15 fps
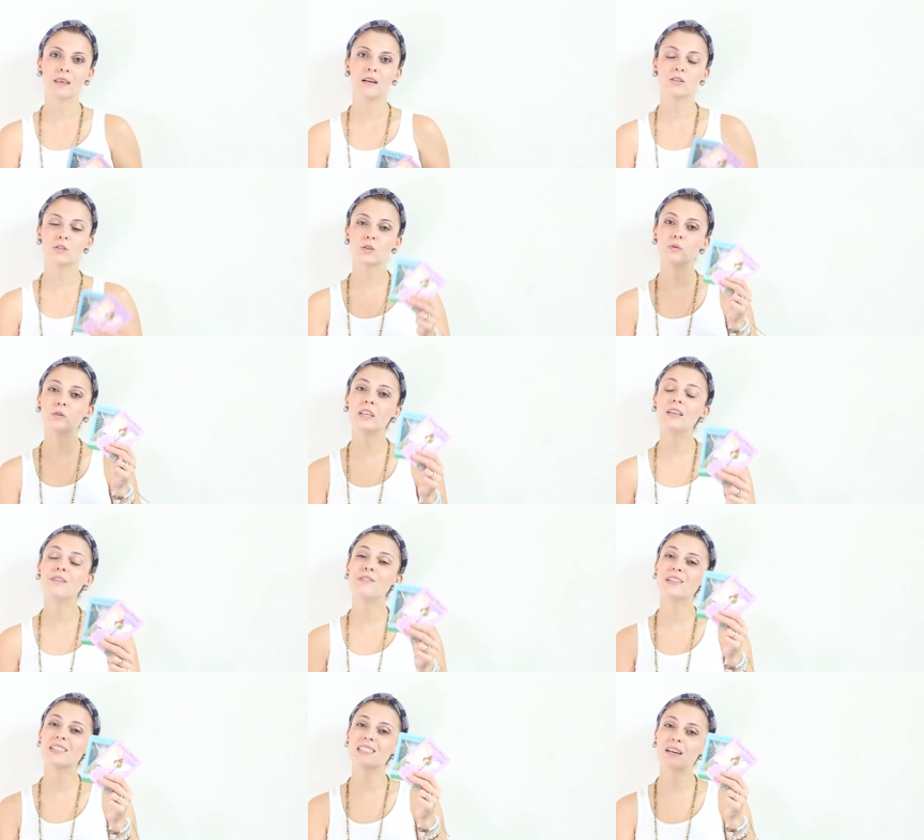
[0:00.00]
So give
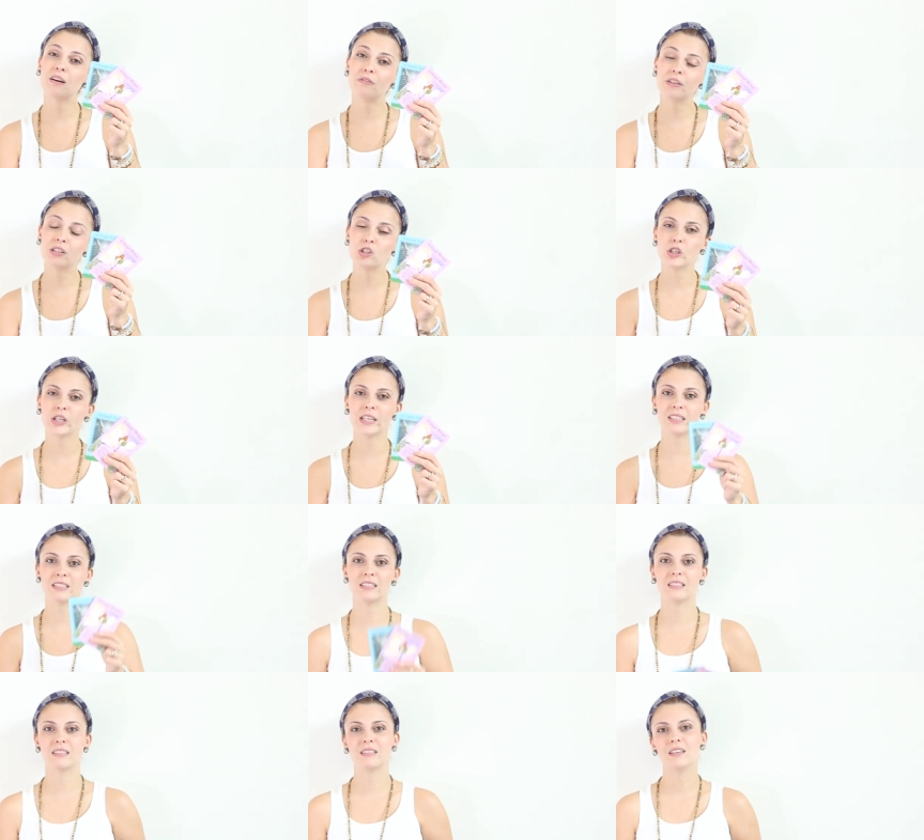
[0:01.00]
yourself a
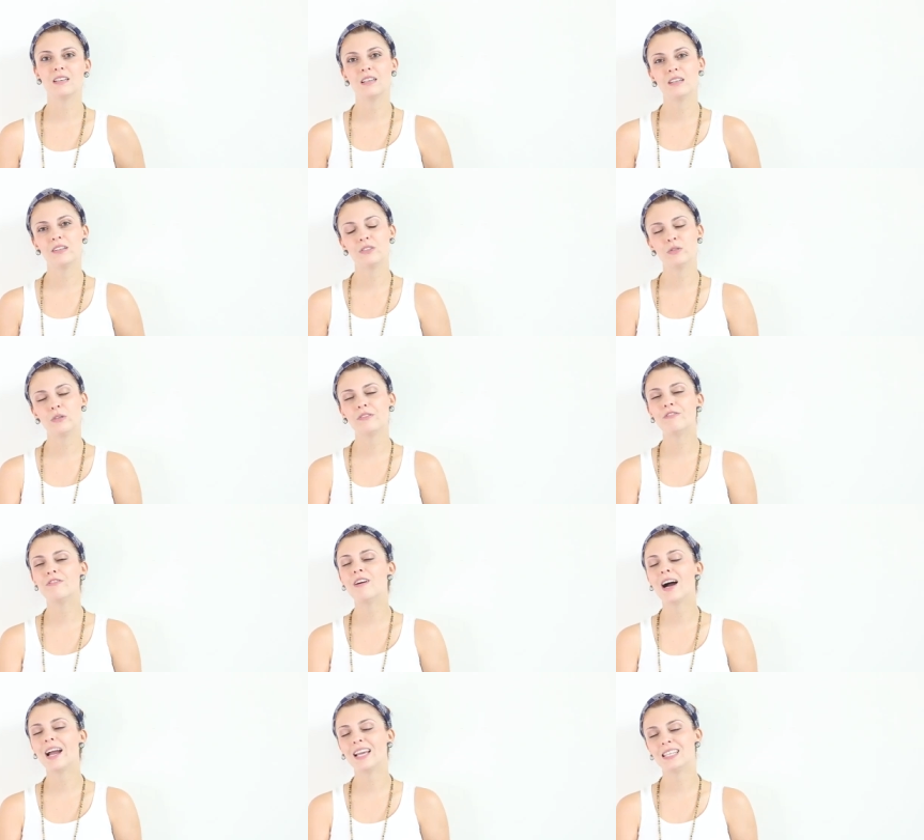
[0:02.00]
chance Sutra
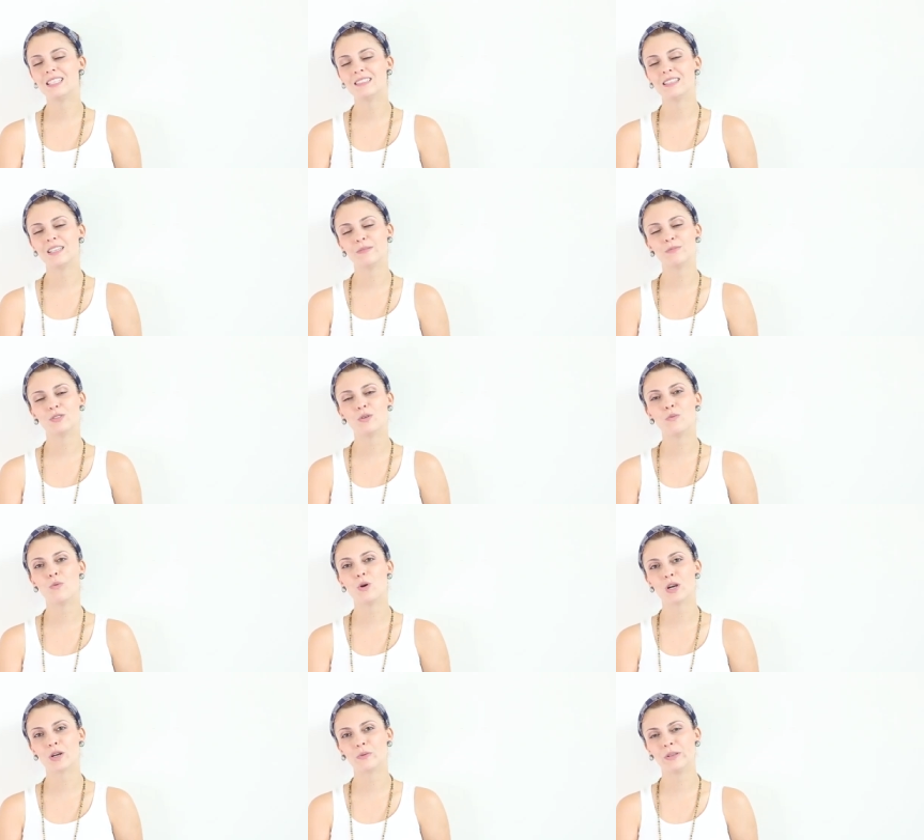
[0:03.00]
invites them to
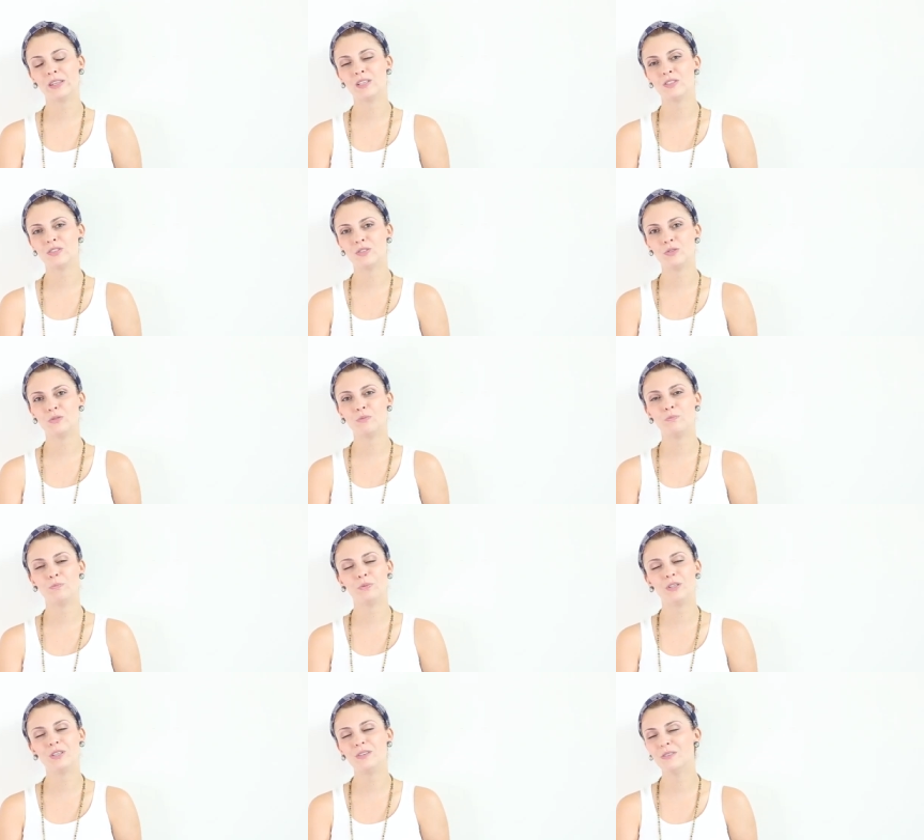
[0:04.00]
work with these two
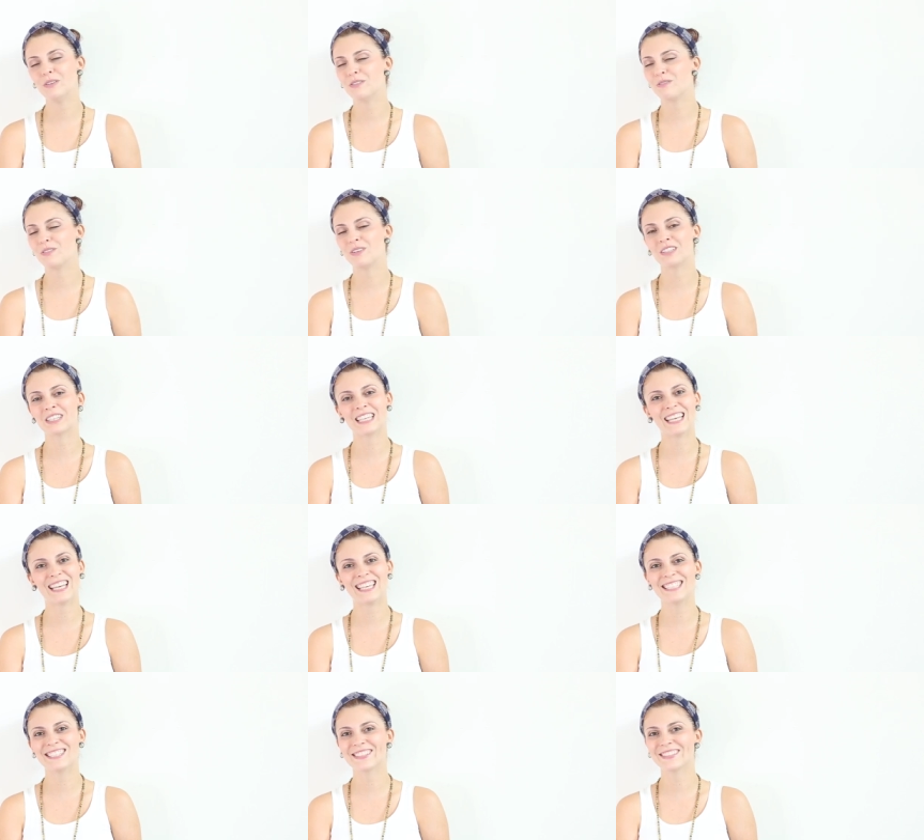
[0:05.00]
beautiful
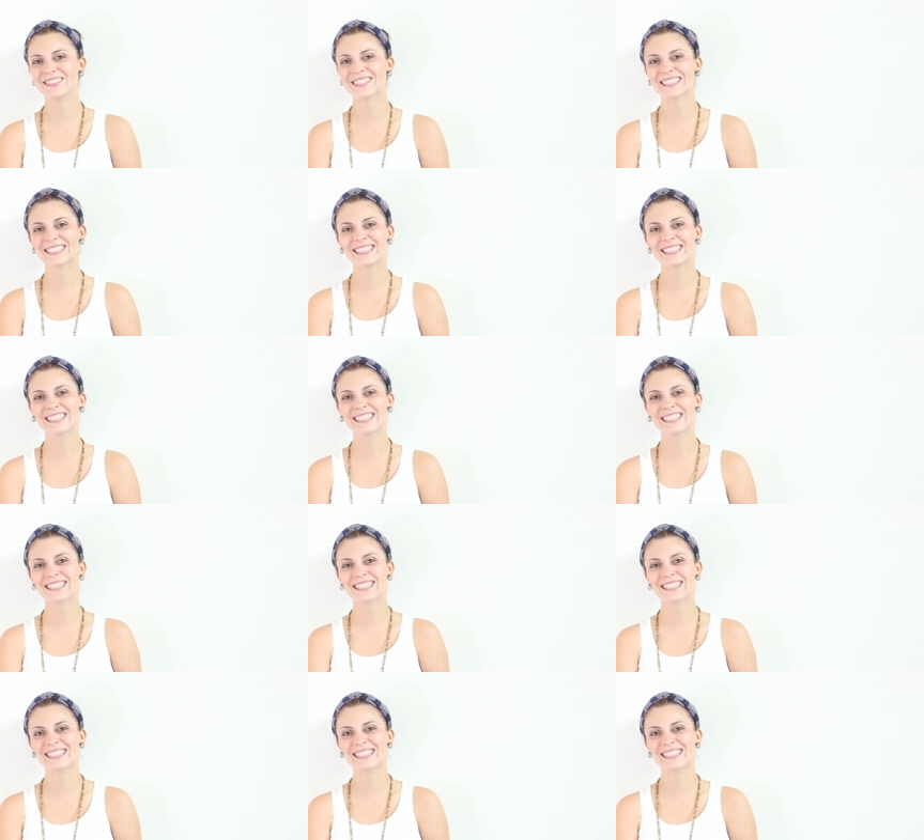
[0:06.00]
archangels.